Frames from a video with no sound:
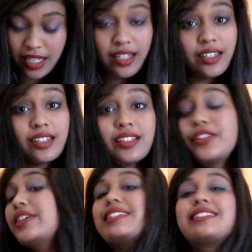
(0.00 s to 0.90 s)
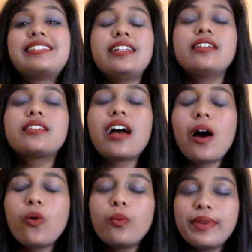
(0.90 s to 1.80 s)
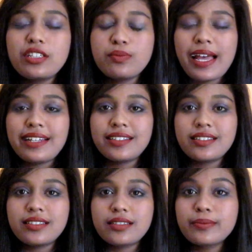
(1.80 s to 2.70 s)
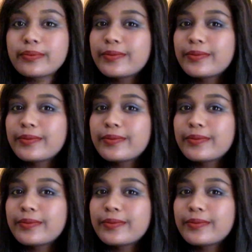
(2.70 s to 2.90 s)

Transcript: You can see it, how much matte it is.